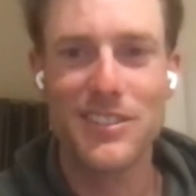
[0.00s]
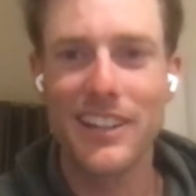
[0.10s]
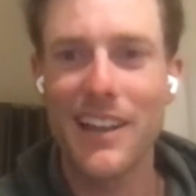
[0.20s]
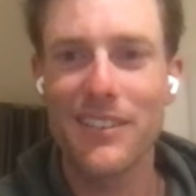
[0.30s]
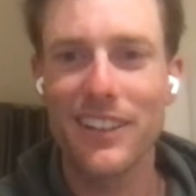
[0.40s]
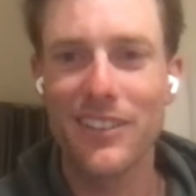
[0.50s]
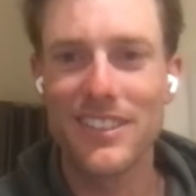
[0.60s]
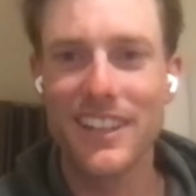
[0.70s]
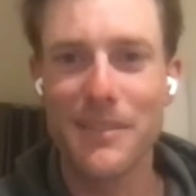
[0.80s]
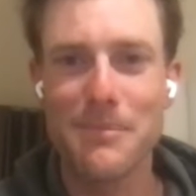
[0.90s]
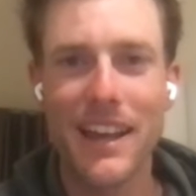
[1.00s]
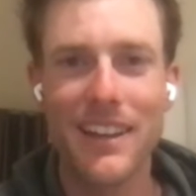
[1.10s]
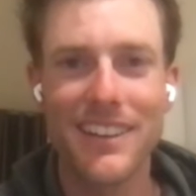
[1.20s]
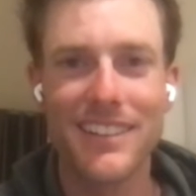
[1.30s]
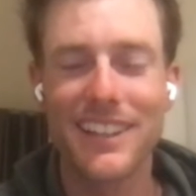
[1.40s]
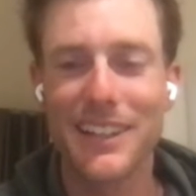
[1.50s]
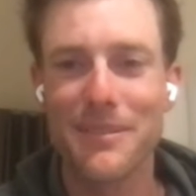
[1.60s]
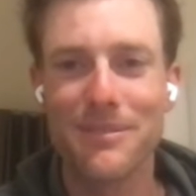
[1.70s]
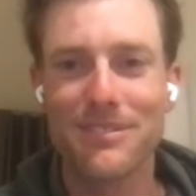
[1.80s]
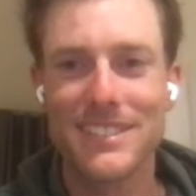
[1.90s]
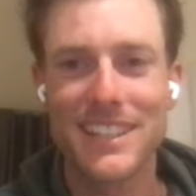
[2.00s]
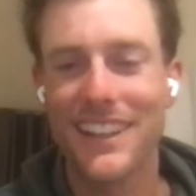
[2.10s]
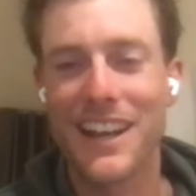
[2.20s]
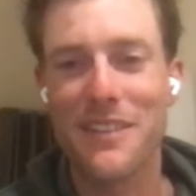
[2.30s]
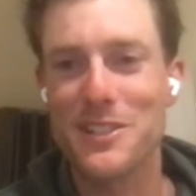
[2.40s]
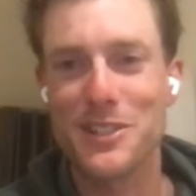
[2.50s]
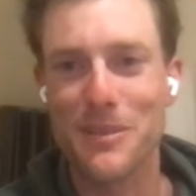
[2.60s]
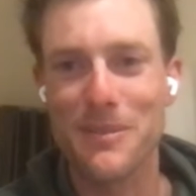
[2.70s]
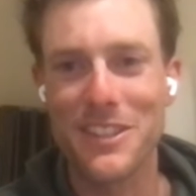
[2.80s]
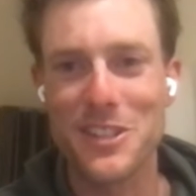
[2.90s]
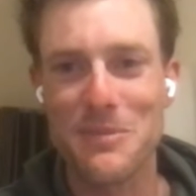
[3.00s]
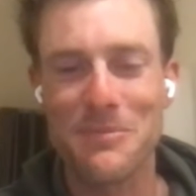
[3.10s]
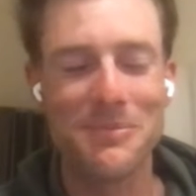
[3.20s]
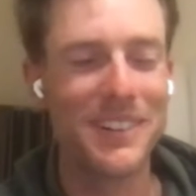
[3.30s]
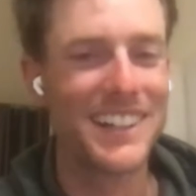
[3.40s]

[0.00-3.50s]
have a little dig at Matt and say that I never saw him in the gym, but